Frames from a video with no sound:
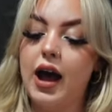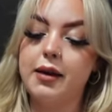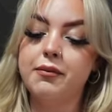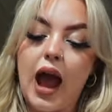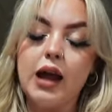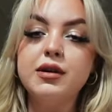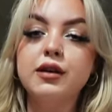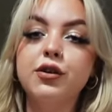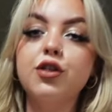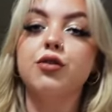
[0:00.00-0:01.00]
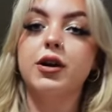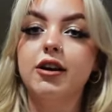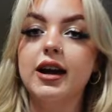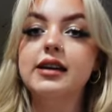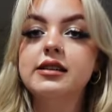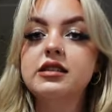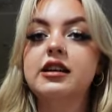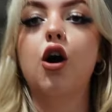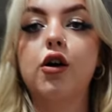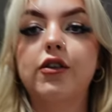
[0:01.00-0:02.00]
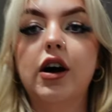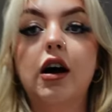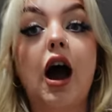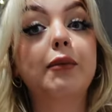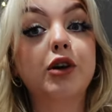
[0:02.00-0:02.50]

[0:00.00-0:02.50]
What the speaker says: I'm aiming for $3,000 over.